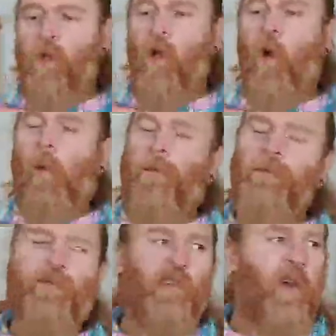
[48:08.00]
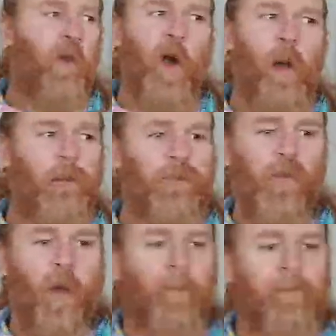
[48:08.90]
oh, do you know what?
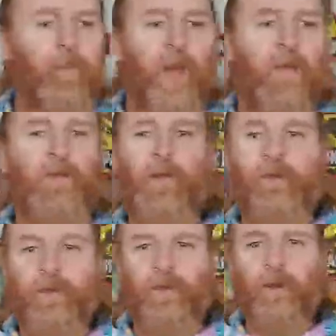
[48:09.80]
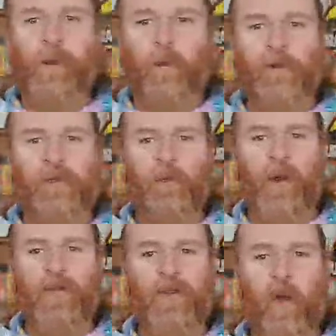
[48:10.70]
I've never enjoyed a Monster
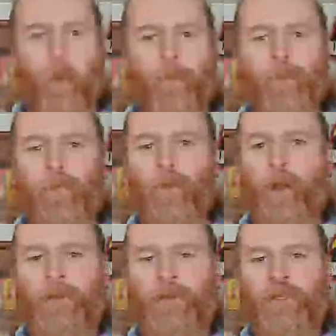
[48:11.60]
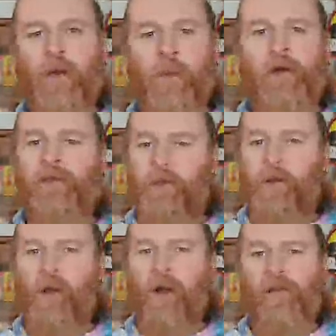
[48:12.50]
Munch so much in
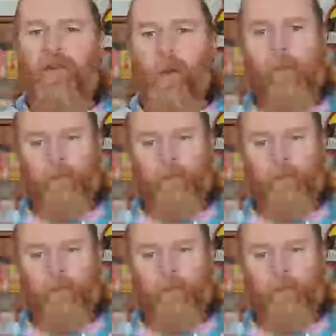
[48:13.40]
my life.